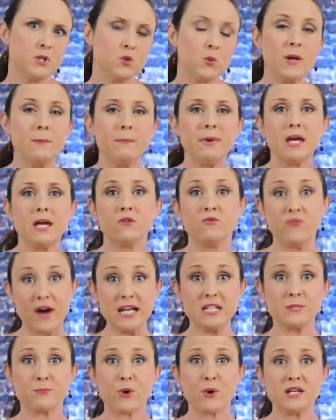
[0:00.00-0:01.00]
between being
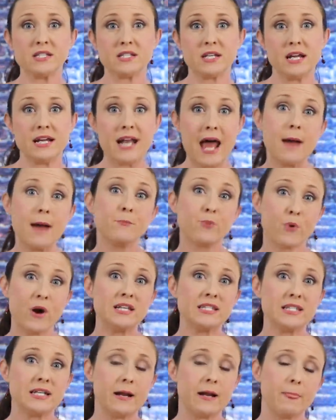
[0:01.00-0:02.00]
vice president and
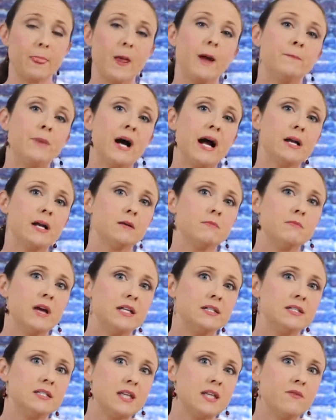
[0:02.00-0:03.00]
president, and Biden
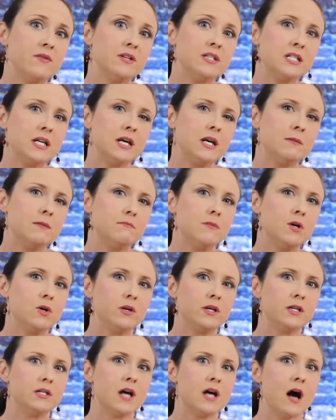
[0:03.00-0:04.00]
made $17
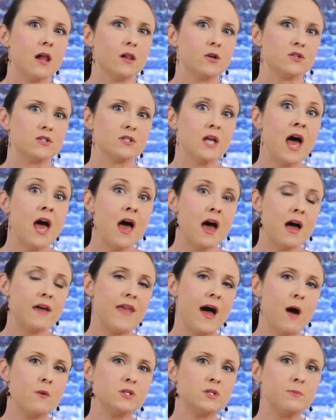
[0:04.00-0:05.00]
million.
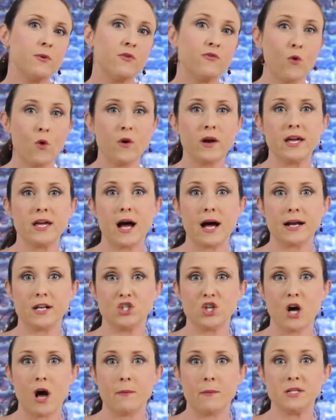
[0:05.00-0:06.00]
And that was before he got a
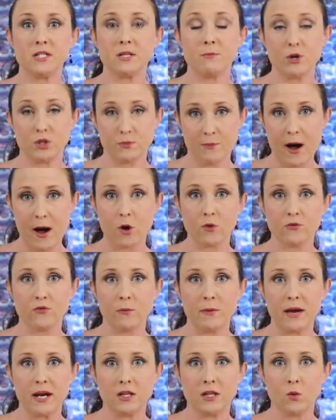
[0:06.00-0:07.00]
job as the most
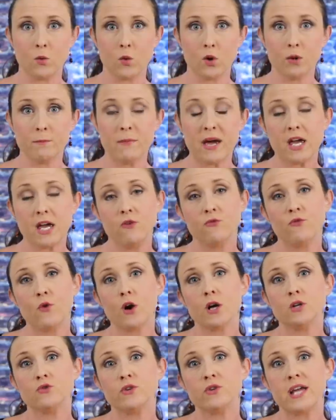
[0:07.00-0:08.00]
powerful man in the world, making
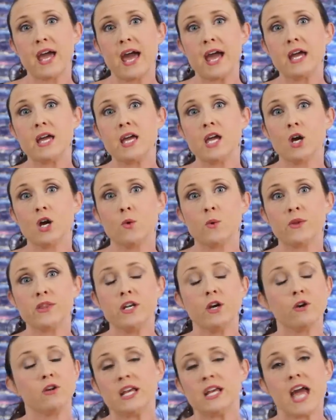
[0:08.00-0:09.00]
$400K a year with
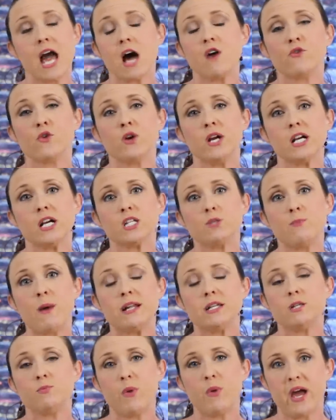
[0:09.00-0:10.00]
nearly every
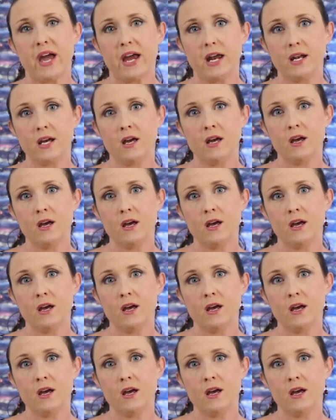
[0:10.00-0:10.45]
expense paid.